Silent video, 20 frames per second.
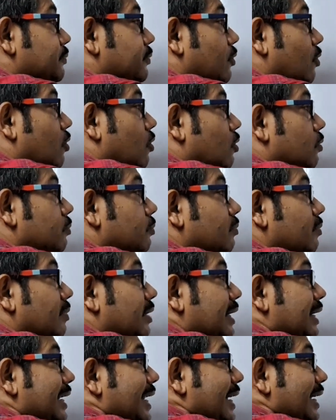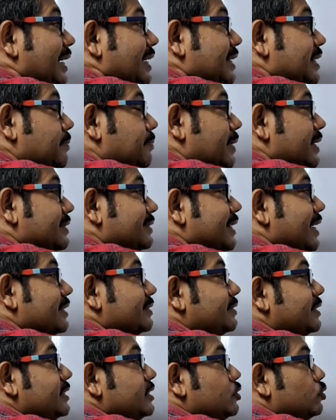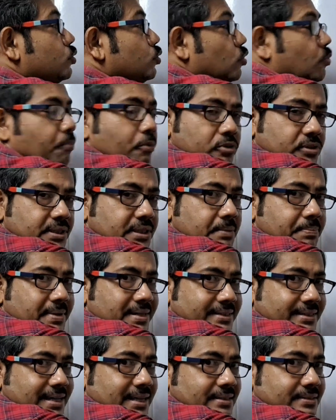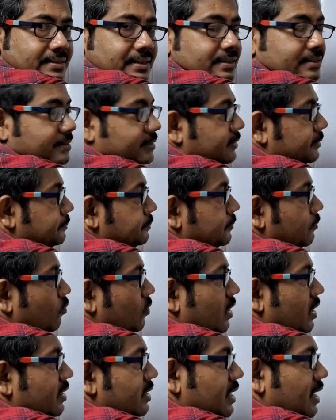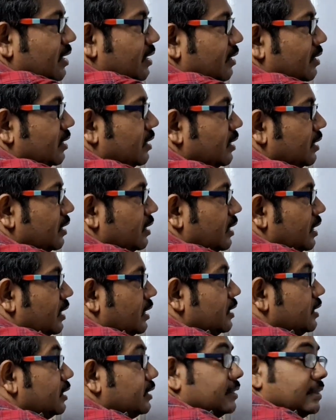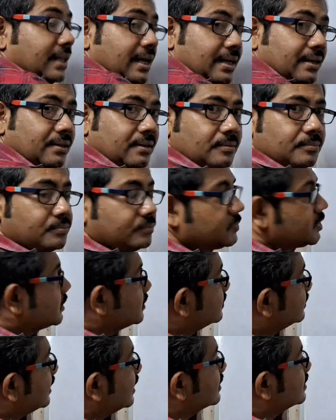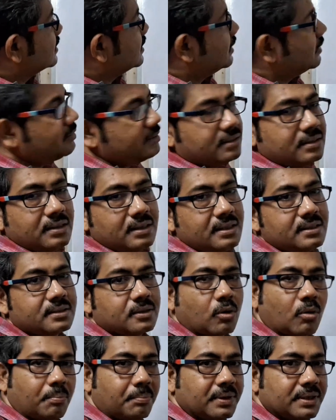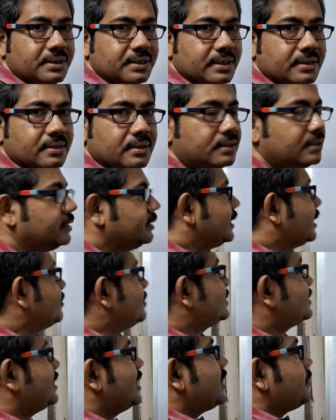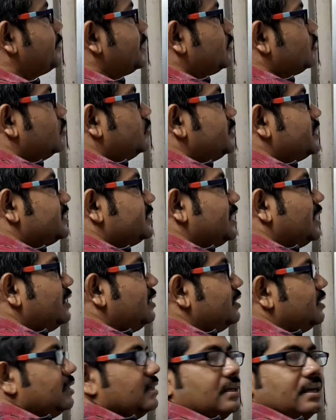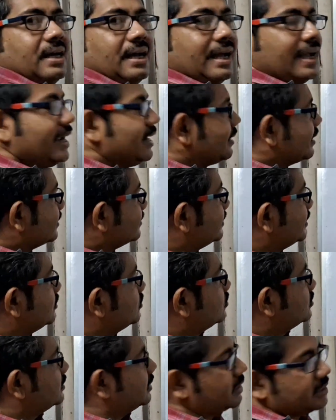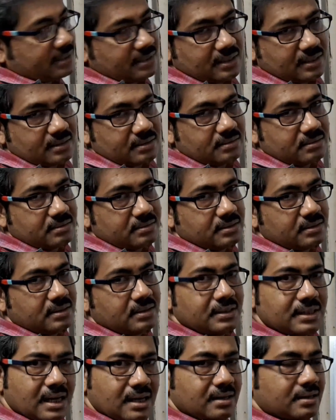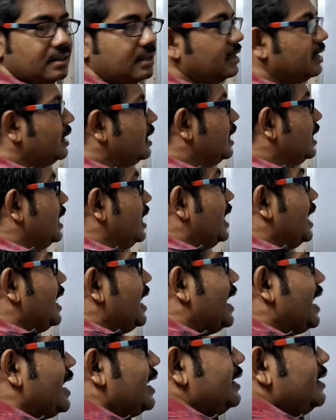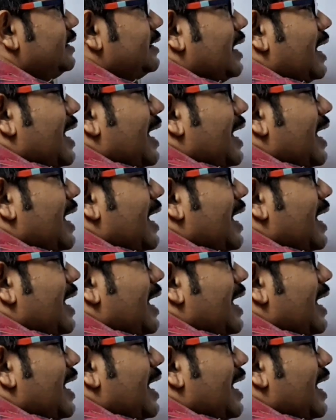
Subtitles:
from negative x-axis to positive x-axis. Yeah, then suction is completed. That means air petrol mixture enters into cylinder. Yeah, and